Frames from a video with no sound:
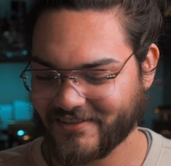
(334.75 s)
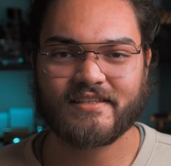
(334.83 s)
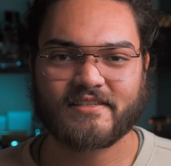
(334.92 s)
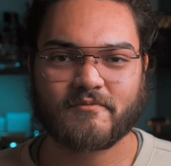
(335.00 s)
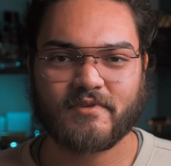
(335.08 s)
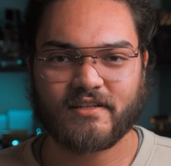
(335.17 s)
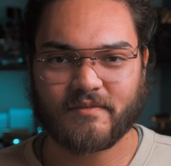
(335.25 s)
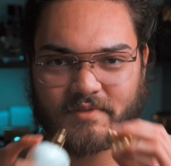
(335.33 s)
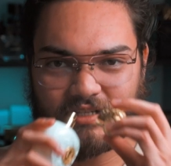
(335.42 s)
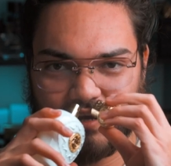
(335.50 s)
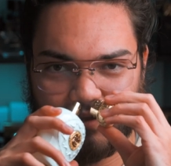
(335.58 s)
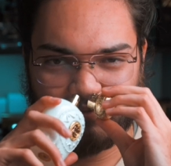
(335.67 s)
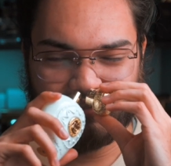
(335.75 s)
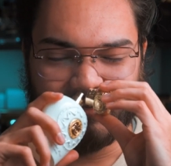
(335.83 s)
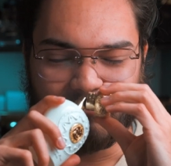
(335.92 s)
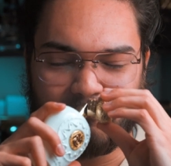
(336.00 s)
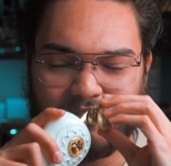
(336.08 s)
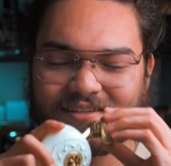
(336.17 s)
This one up top, you
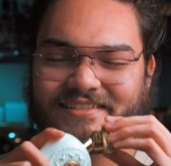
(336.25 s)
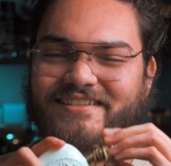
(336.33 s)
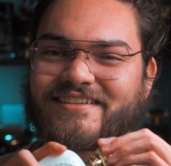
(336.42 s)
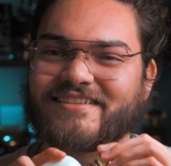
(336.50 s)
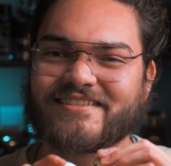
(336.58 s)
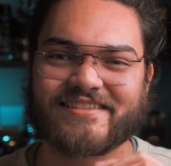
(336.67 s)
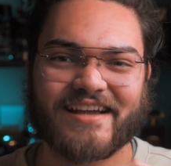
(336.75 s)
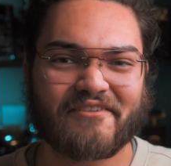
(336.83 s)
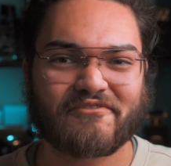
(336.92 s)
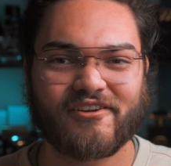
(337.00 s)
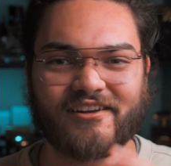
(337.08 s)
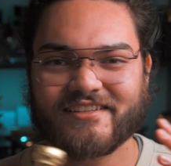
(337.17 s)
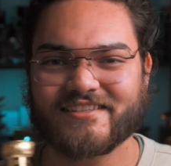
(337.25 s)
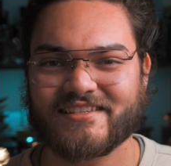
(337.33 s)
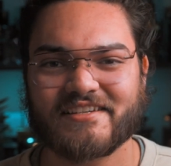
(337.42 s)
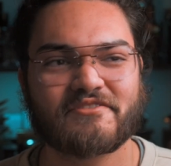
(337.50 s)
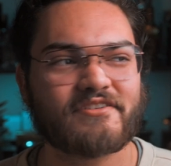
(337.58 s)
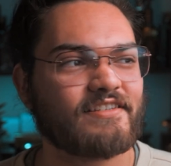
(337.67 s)
get musk, saffron, and
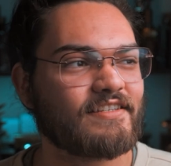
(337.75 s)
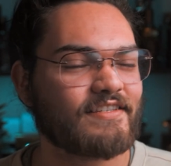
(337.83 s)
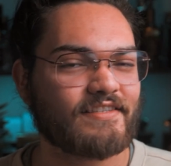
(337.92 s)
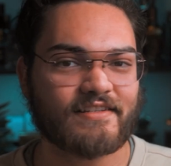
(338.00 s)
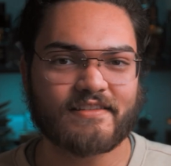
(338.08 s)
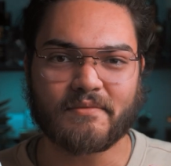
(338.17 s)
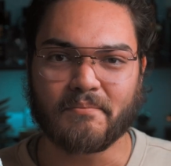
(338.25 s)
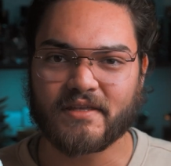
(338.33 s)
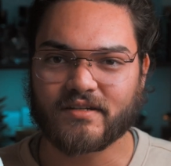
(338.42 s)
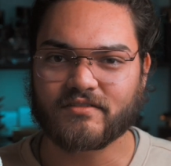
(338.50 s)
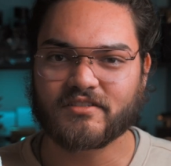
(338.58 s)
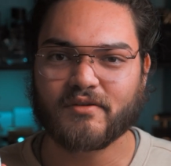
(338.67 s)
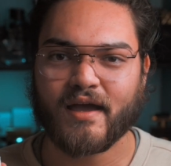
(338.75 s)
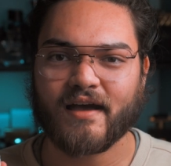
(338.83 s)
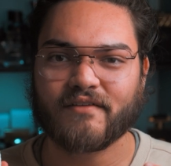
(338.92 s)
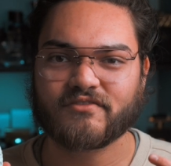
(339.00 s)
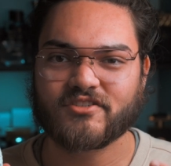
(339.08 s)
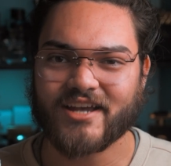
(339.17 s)
citruses, and in the middle you
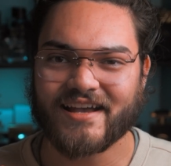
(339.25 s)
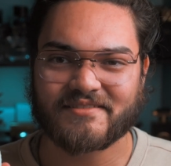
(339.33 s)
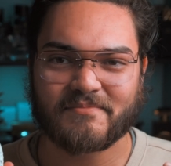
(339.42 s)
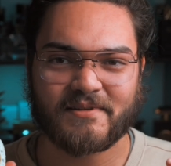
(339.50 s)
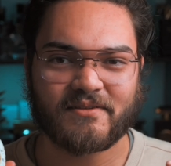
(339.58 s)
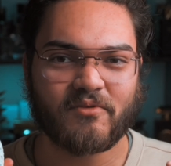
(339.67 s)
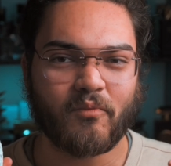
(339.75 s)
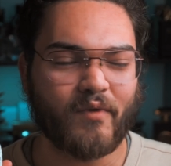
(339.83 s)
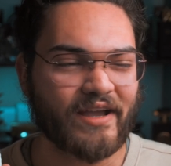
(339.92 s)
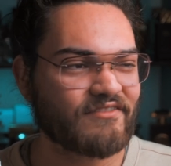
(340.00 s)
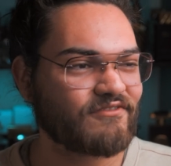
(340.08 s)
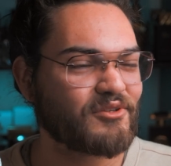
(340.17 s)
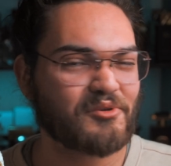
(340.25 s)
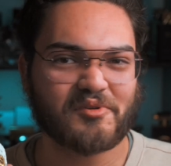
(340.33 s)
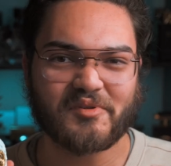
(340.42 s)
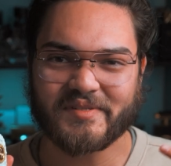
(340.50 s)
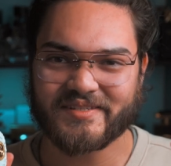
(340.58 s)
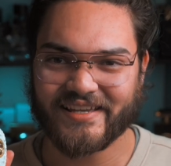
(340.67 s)
have jasmine, white
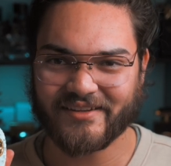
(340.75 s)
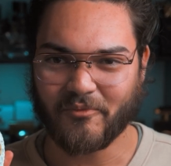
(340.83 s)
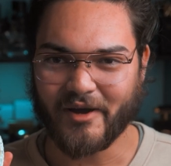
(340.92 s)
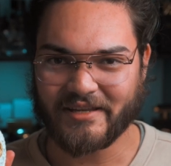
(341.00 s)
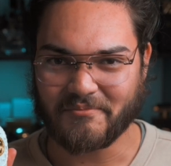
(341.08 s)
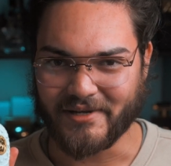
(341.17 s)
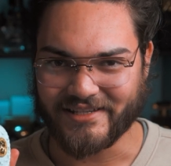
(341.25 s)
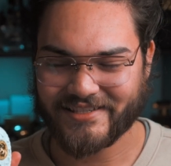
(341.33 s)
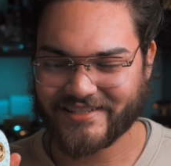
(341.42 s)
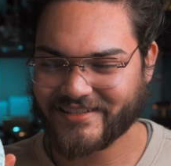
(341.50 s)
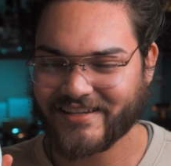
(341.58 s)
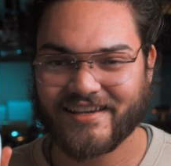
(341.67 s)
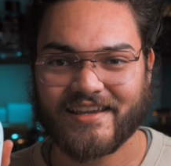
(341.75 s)
florals, and white musk.